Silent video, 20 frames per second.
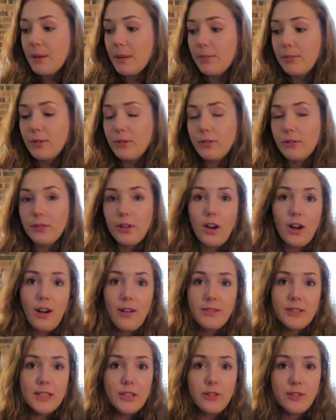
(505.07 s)
People, yeah,
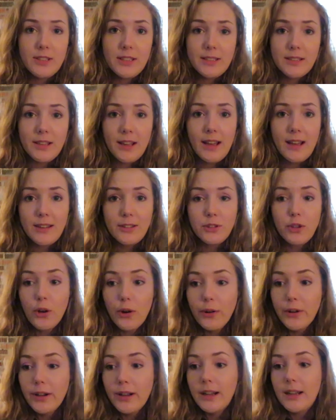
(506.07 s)
obviously use it as a
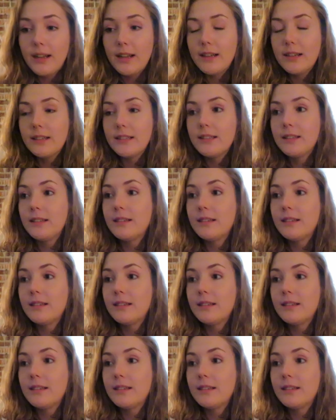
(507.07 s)
toner,